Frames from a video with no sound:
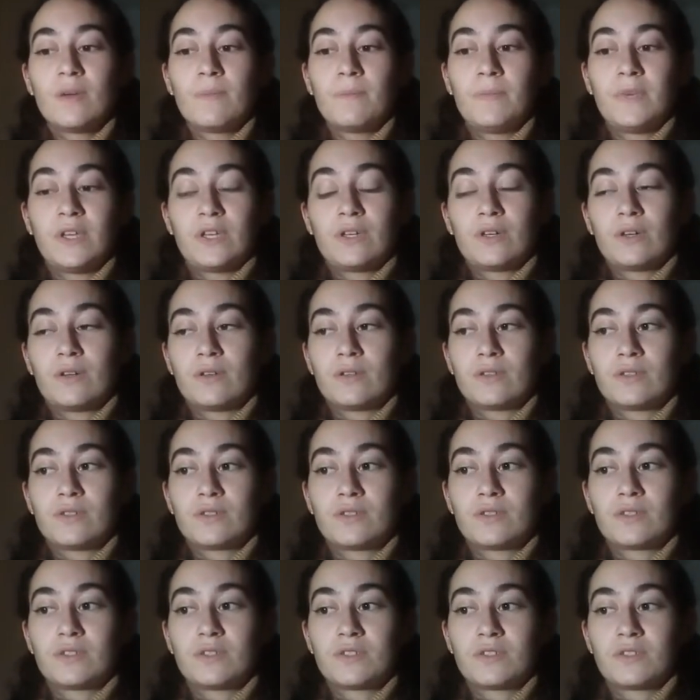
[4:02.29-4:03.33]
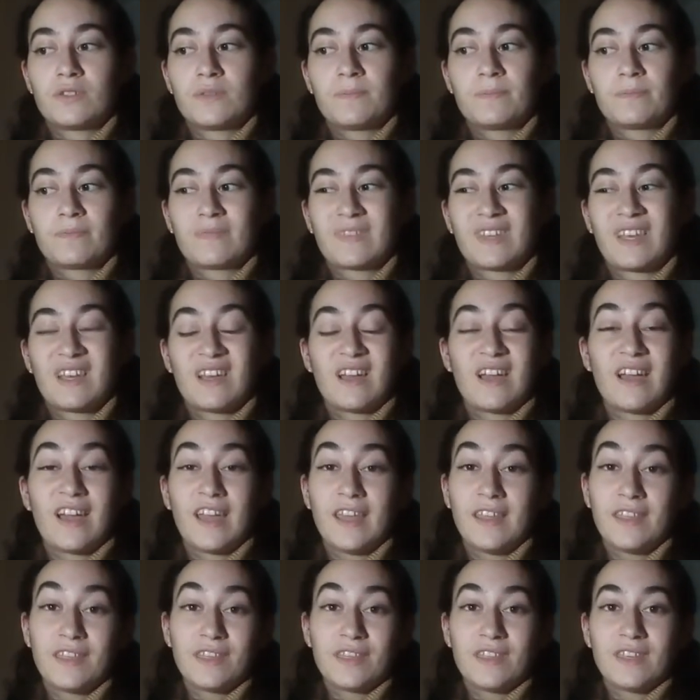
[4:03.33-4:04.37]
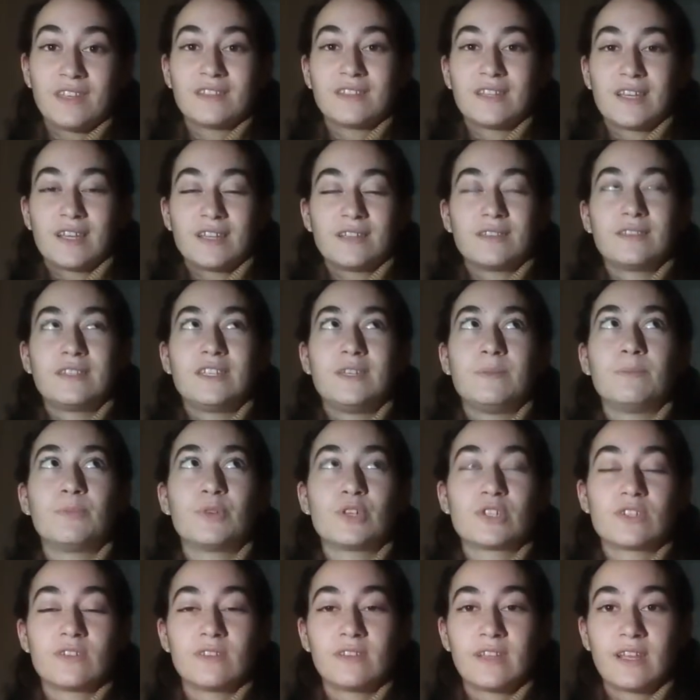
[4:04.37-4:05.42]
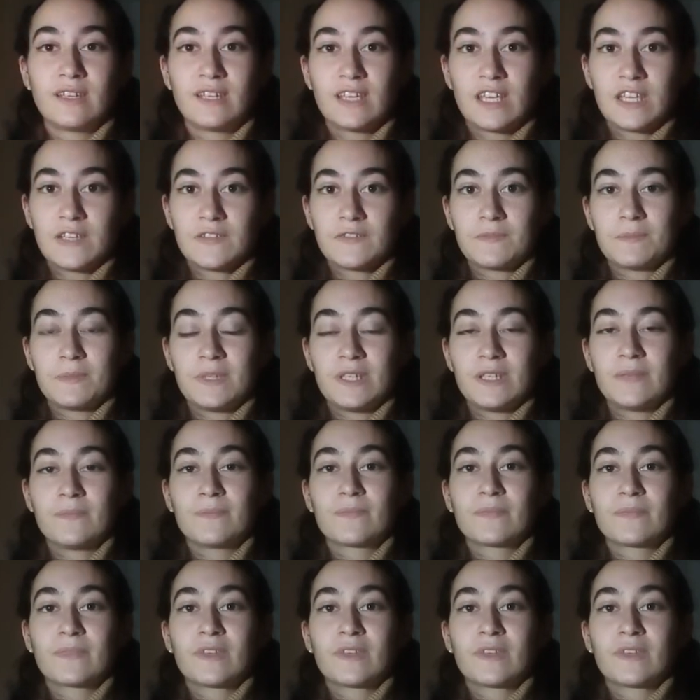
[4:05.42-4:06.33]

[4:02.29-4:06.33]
Because I think that the impression that gives me